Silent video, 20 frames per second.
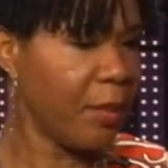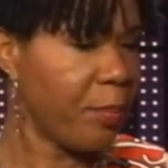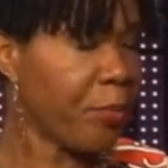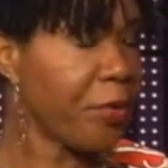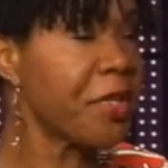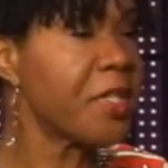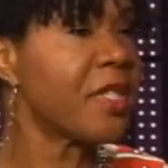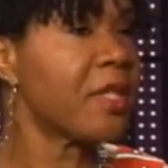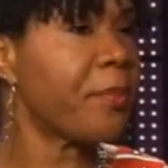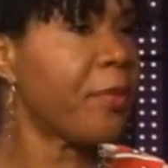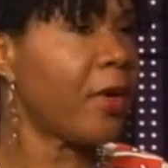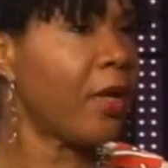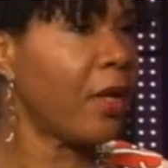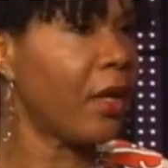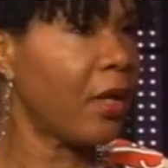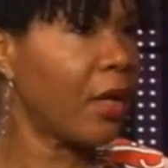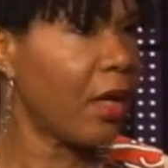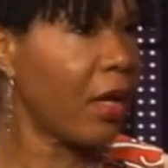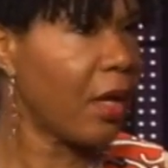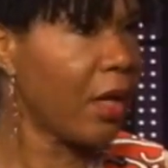
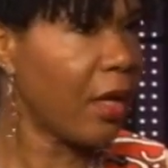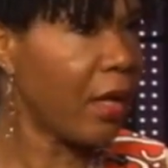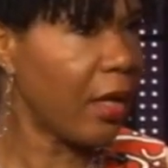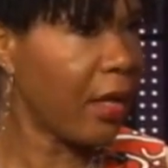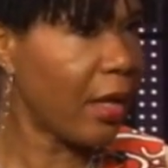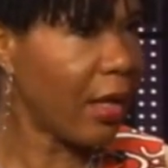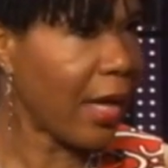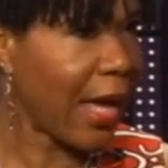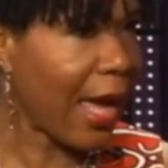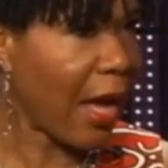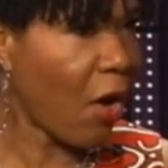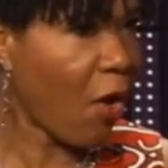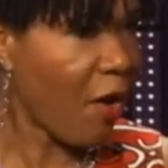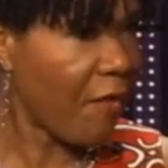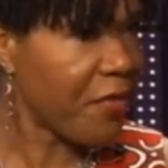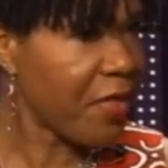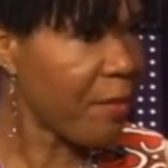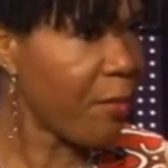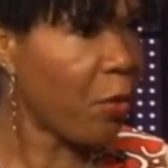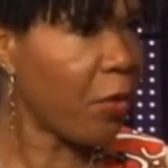principal
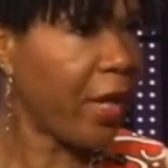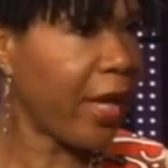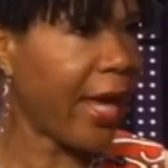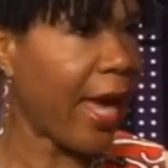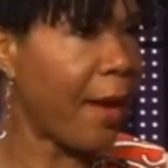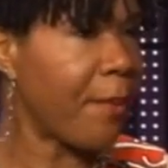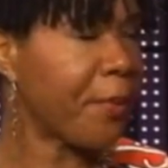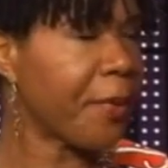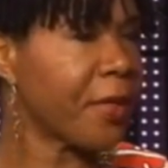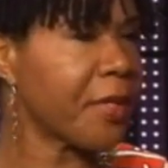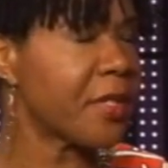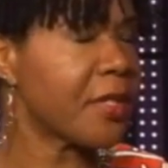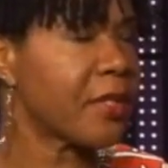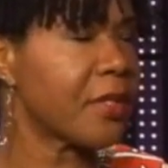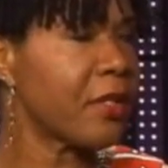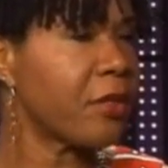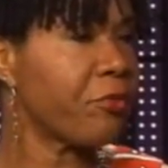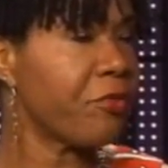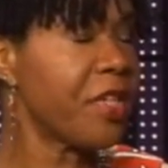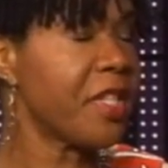of the Mona
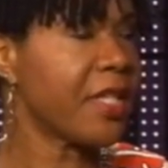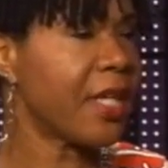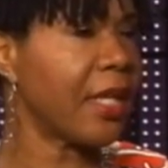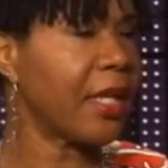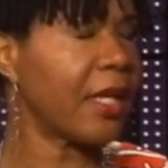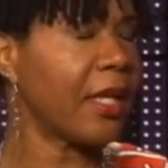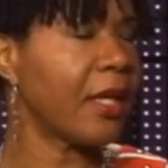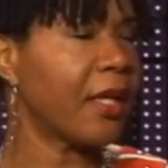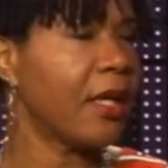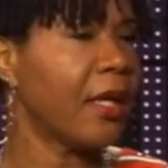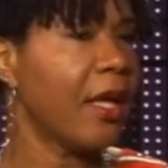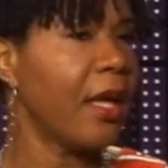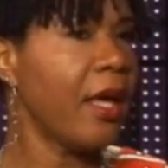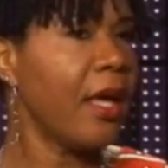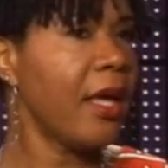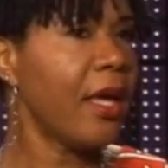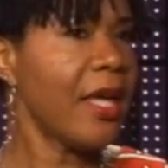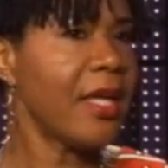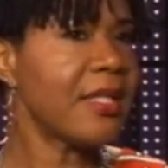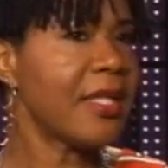campus recently
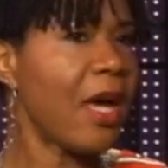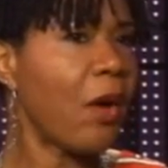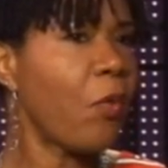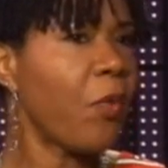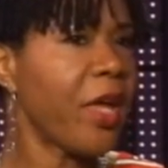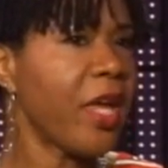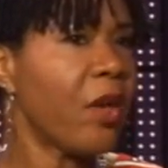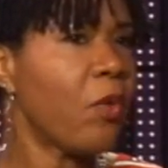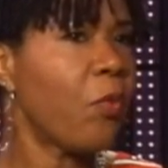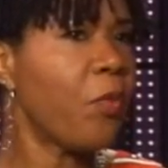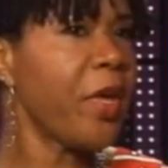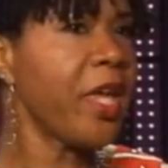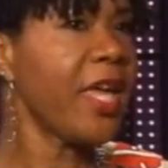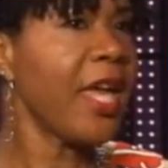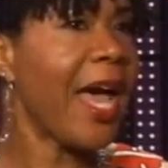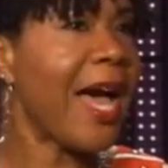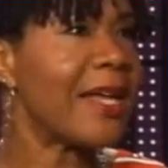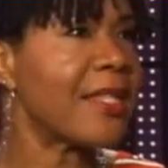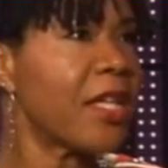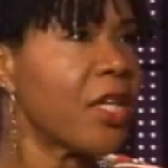is that
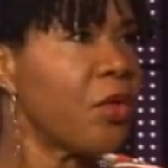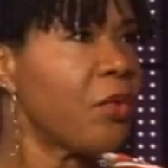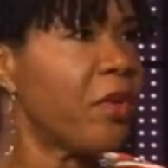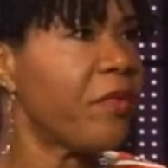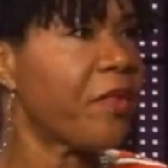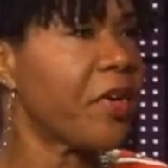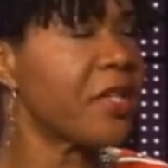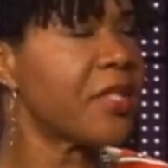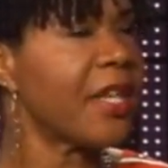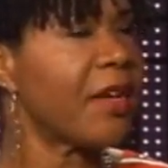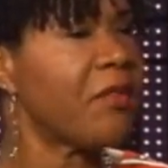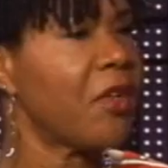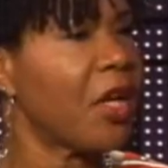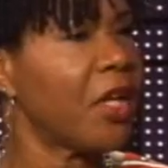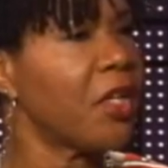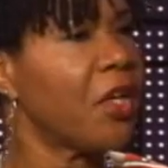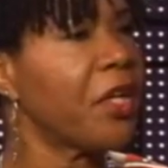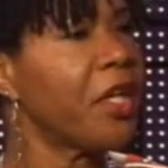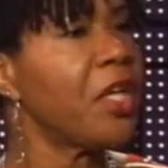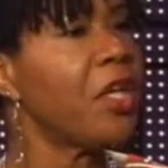we as a university have
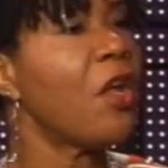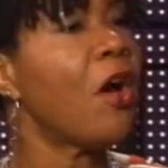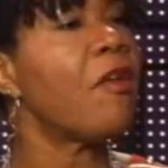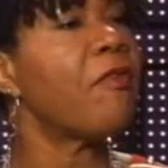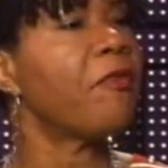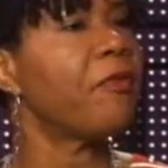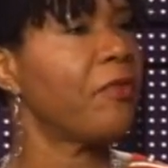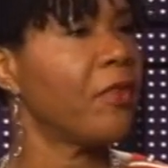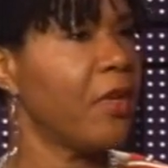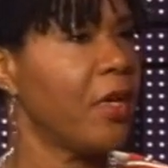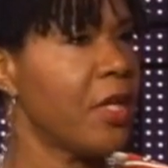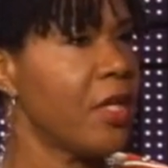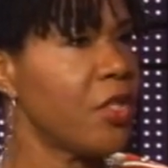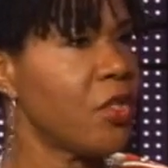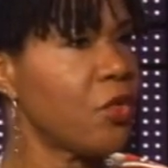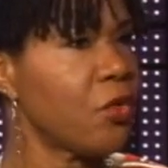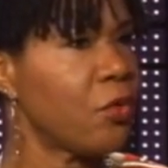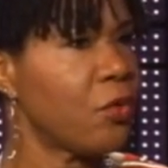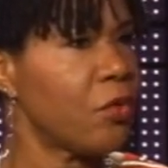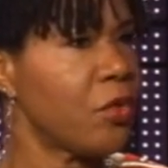not done enough
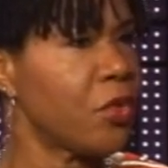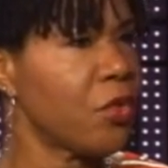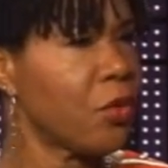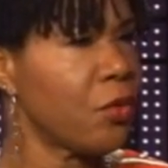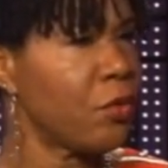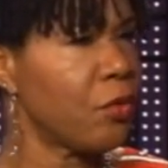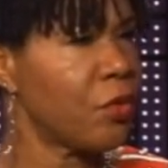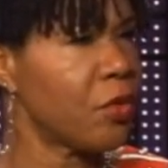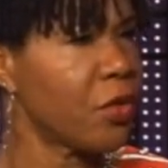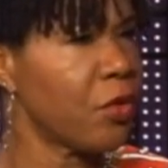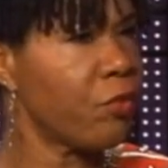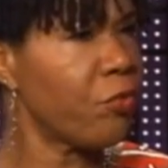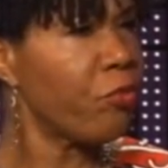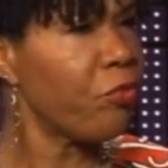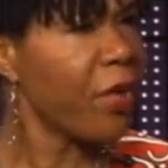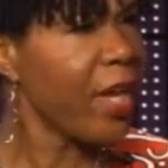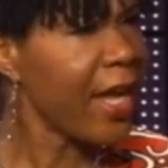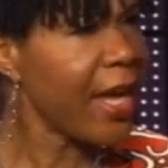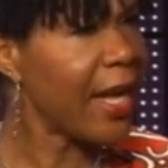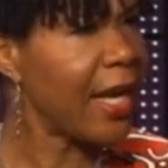to
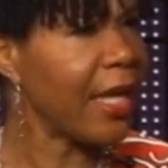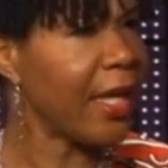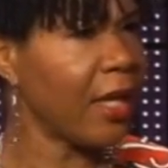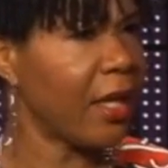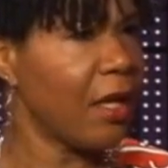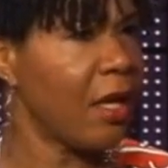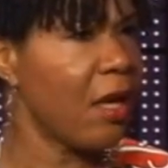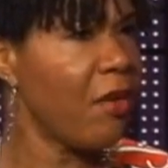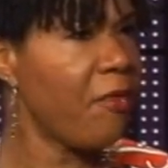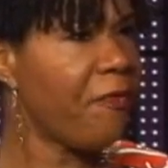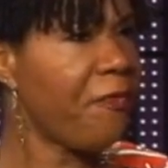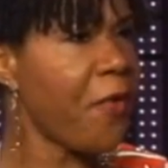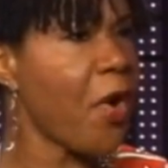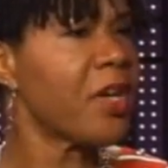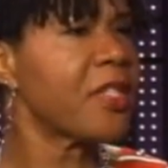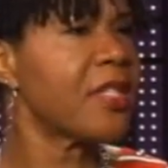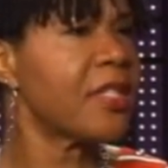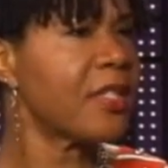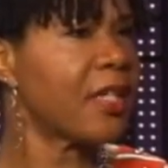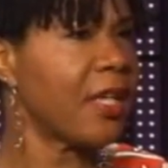really
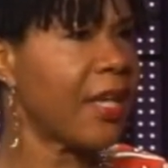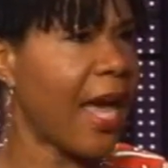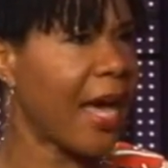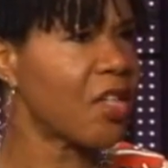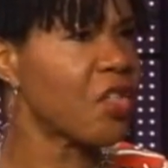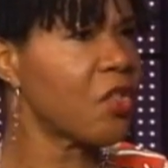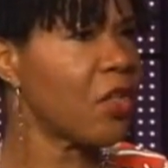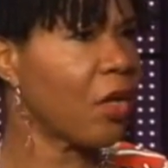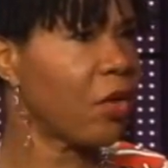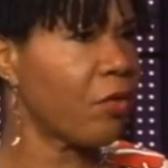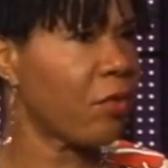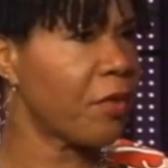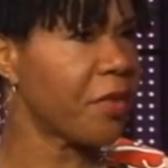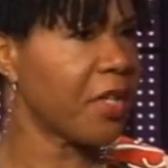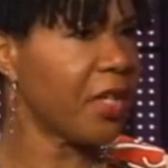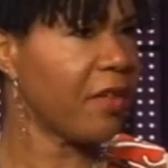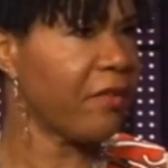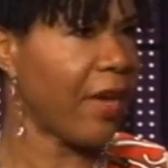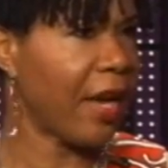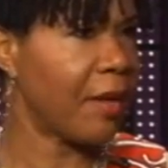foster national growth
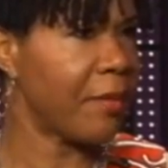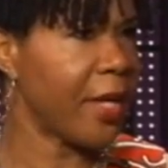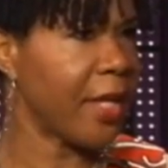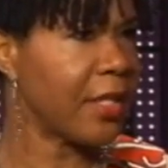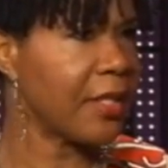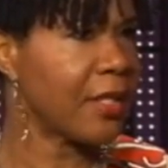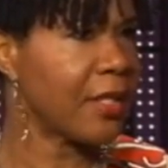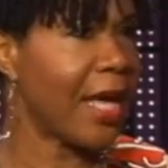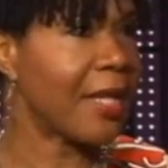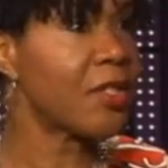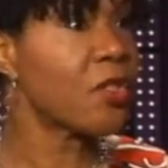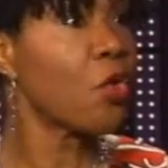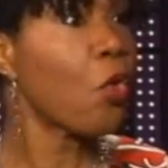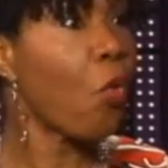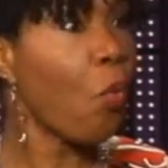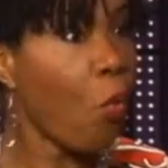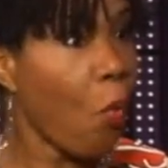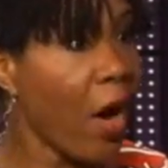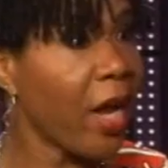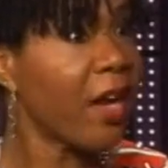and development. And so
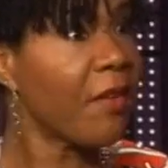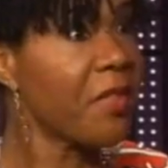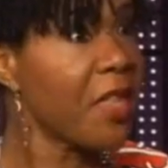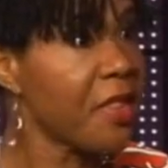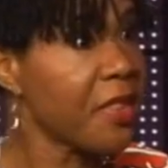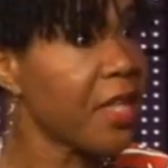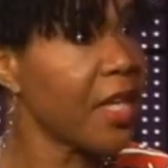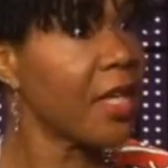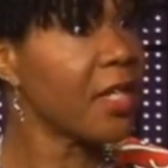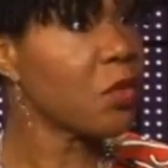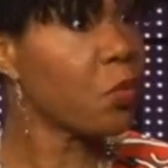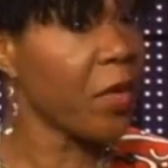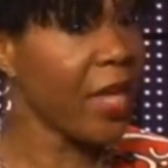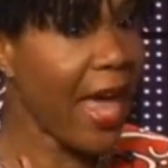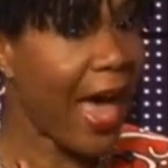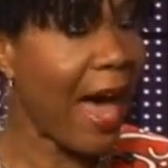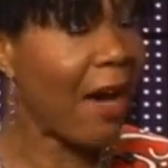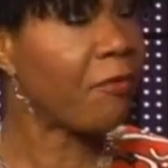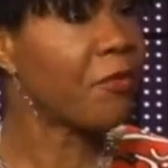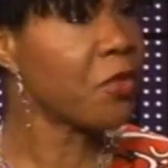one of the things we
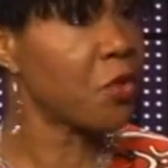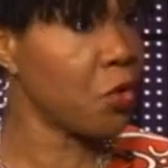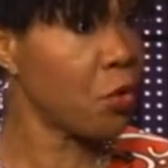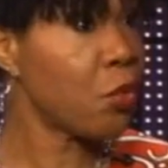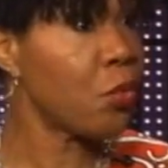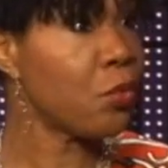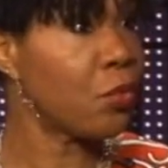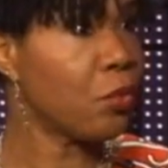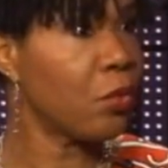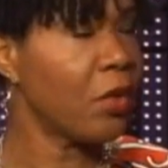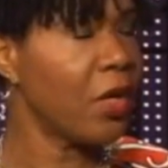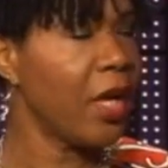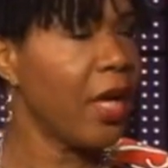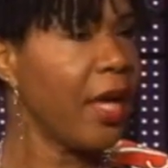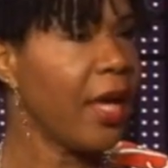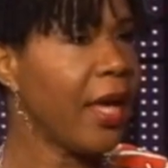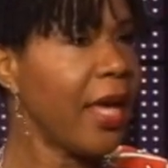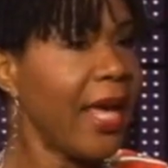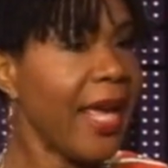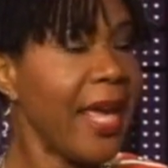have to do
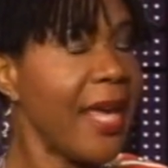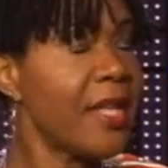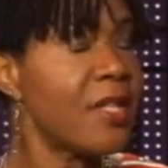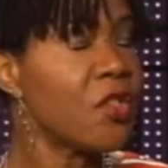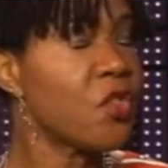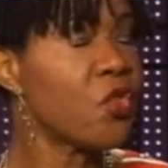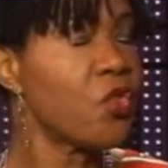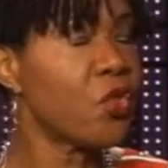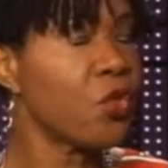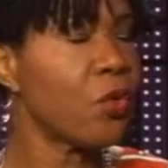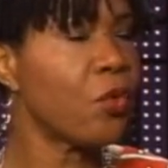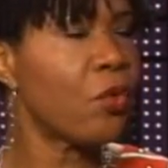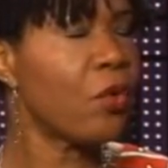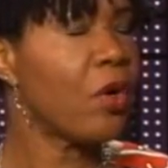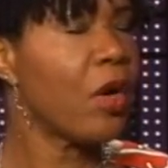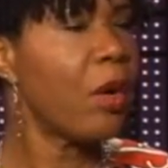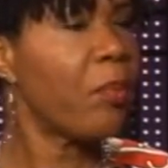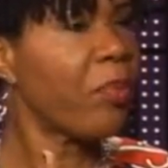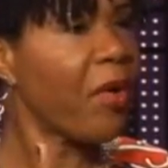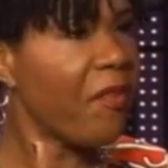is to
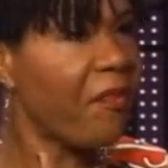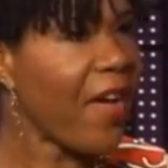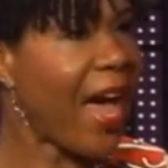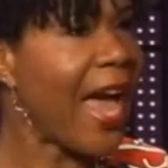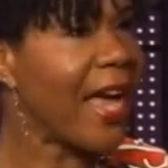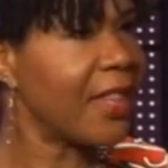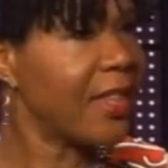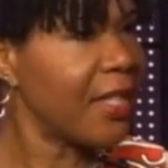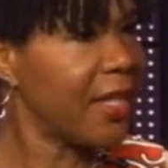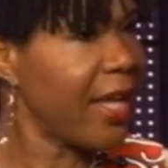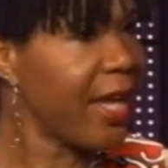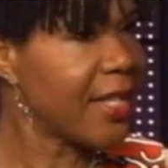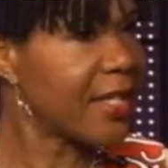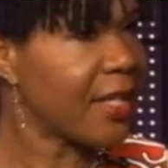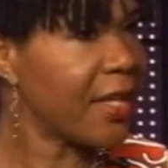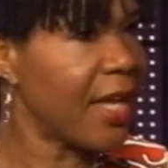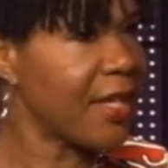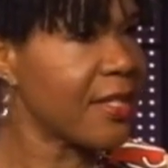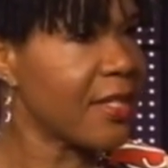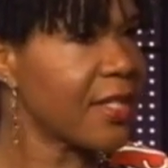provide the
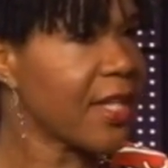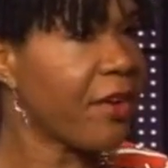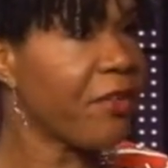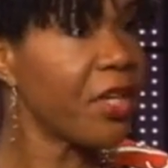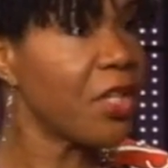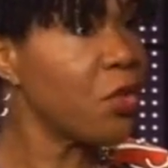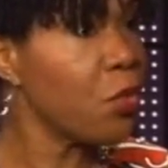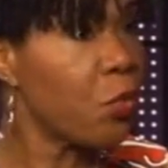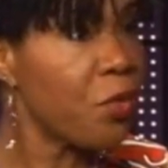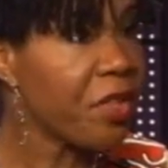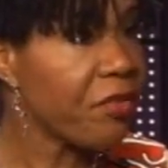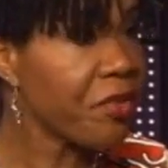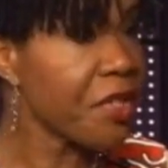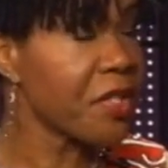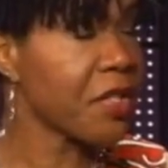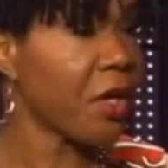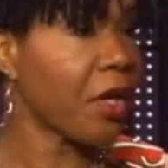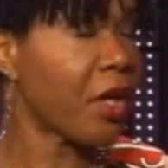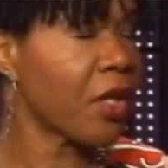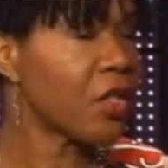data necessary, do the
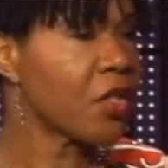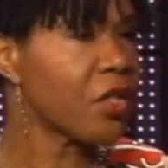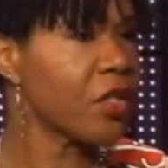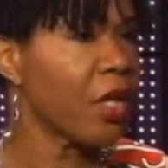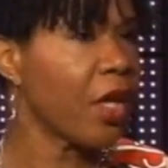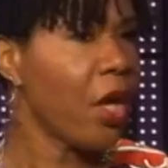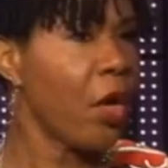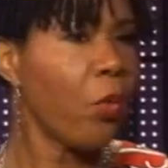research.